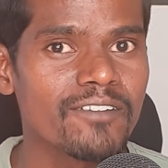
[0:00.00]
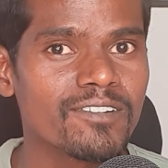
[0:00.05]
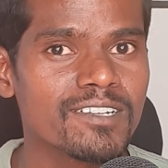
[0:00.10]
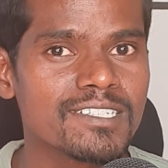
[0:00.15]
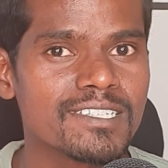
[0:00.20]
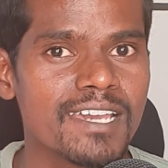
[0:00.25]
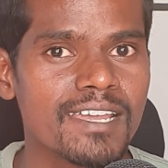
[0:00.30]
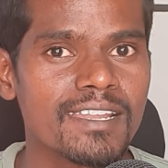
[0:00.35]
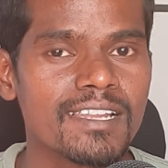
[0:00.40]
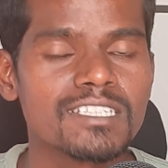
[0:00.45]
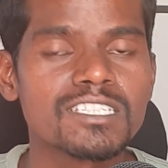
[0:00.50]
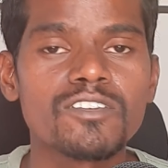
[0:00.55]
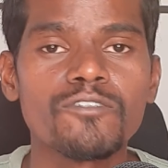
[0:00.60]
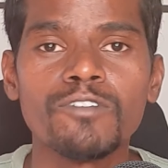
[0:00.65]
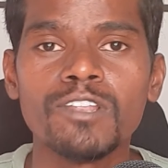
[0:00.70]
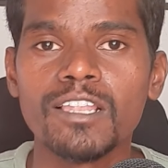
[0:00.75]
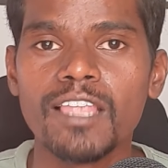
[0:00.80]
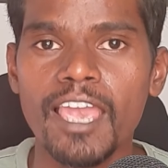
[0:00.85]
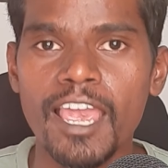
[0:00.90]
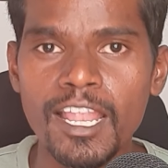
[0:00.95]
7 channels
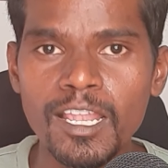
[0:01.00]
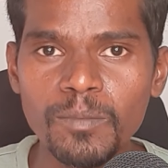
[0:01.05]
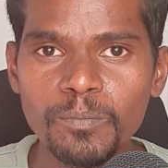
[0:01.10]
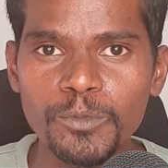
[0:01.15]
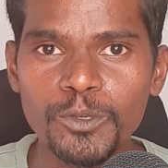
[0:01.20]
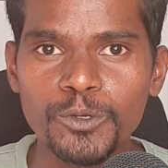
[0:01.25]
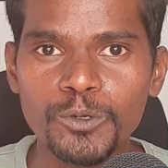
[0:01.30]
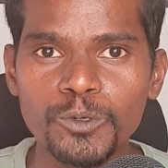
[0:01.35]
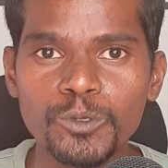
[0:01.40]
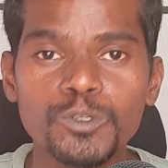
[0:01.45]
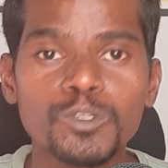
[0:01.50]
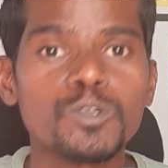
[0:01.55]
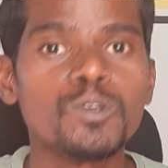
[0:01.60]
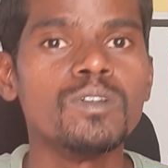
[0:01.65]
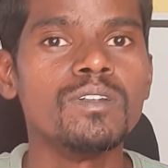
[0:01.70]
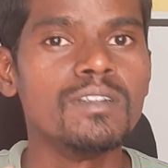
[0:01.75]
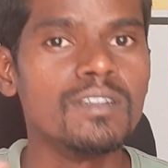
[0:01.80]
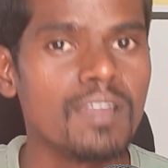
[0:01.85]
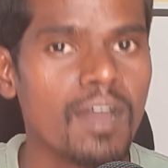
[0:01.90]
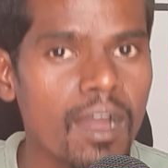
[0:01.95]
will help you to
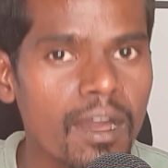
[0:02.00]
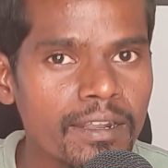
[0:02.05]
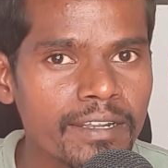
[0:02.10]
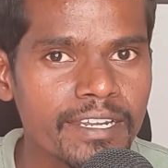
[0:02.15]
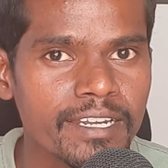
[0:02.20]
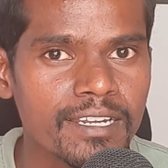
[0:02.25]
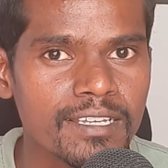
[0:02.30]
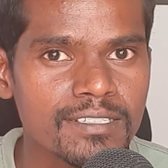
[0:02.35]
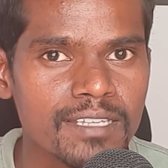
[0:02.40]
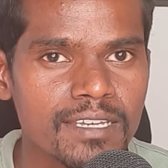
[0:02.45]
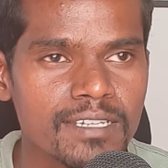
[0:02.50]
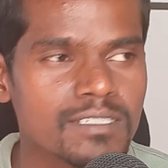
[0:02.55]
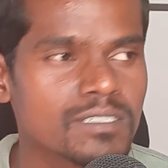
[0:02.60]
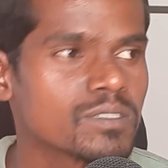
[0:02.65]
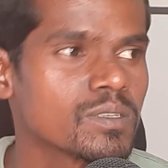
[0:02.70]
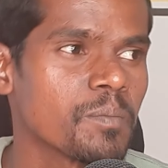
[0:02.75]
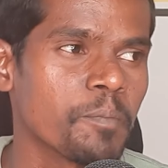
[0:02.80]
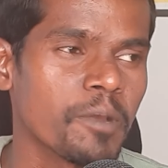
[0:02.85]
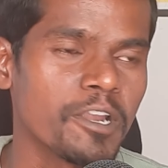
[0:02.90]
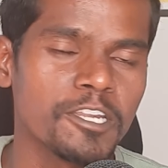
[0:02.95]
learn data
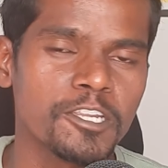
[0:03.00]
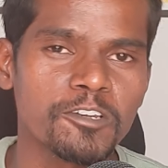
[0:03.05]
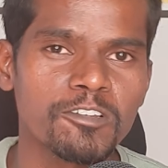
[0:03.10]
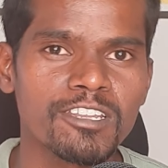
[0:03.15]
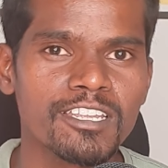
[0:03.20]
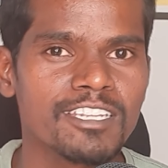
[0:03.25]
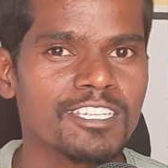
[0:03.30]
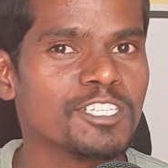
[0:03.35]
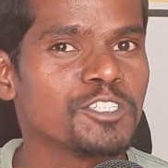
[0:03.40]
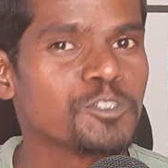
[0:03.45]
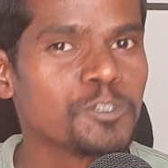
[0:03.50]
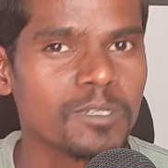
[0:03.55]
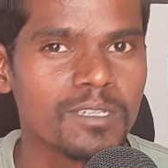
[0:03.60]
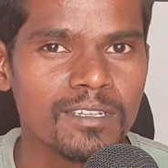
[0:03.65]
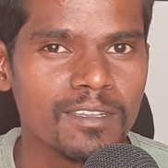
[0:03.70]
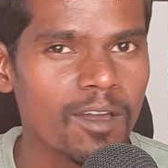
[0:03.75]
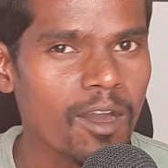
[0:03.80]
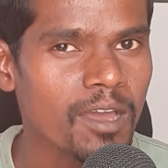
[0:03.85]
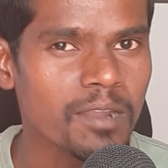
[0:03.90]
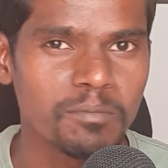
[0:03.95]
science, particularly to
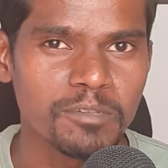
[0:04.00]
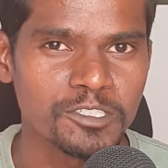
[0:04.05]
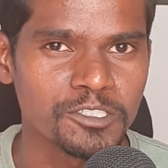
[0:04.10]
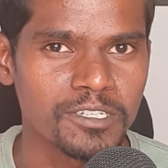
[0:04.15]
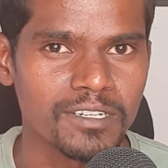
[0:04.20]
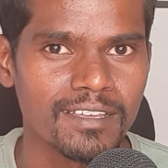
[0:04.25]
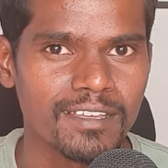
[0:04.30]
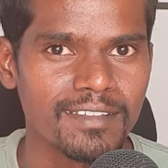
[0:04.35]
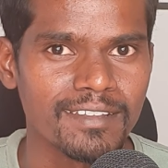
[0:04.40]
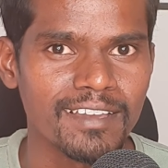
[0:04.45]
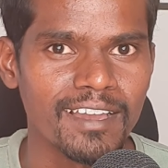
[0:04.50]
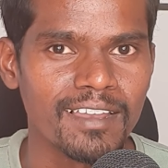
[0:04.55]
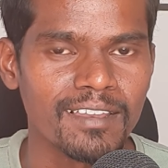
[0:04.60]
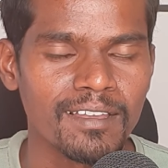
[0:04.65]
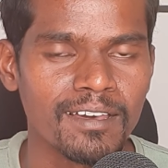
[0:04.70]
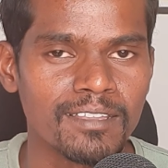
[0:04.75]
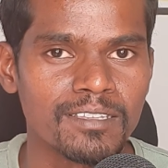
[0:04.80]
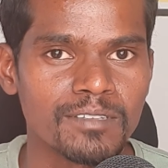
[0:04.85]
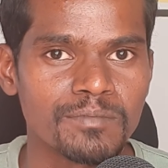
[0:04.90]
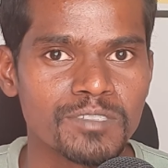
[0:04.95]
learn machine learning
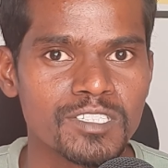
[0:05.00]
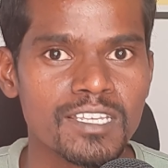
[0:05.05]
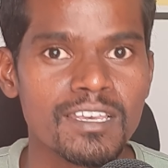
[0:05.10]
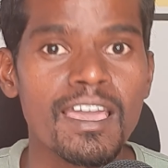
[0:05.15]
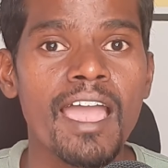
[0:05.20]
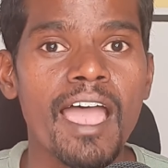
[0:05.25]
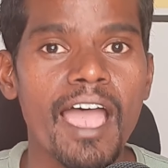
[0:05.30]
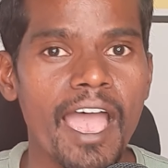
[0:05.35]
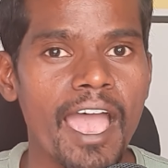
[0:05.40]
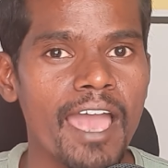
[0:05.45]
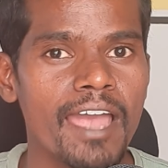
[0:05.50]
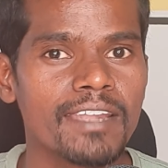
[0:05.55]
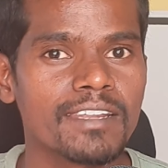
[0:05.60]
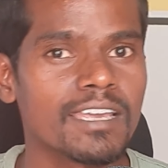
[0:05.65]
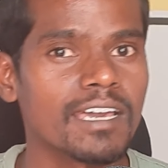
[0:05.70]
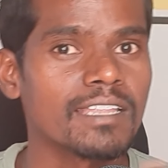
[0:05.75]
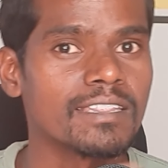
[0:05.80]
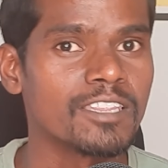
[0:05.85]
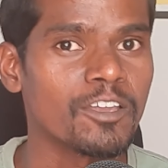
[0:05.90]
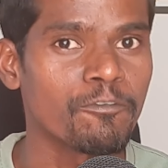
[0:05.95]
algorithms.
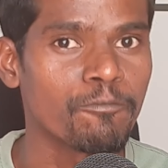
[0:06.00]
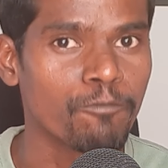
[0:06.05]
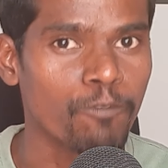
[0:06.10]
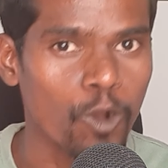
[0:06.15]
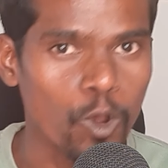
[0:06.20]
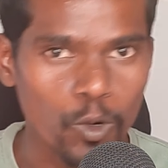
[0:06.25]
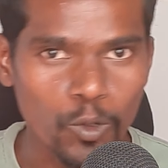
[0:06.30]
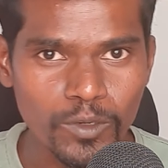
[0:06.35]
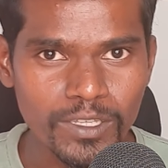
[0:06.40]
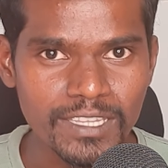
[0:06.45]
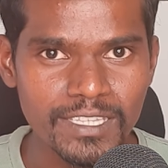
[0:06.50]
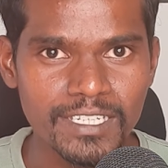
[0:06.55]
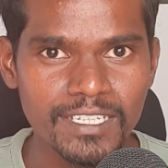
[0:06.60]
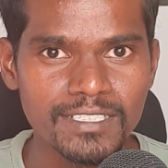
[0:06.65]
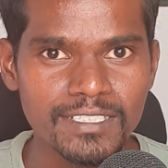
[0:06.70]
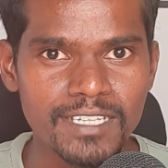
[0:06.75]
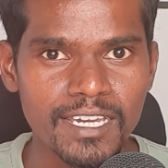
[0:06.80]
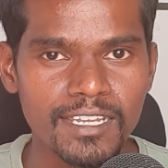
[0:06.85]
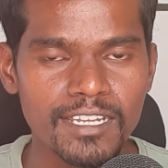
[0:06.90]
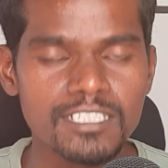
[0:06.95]
And the following
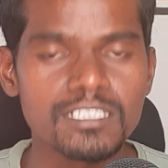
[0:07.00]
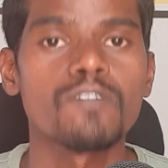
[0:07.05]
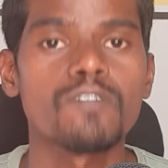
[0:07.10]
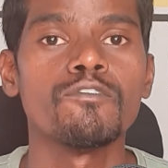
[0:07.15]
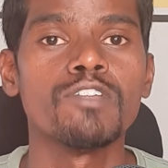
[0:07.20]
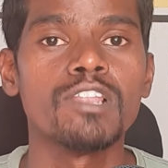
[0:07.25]
3 channels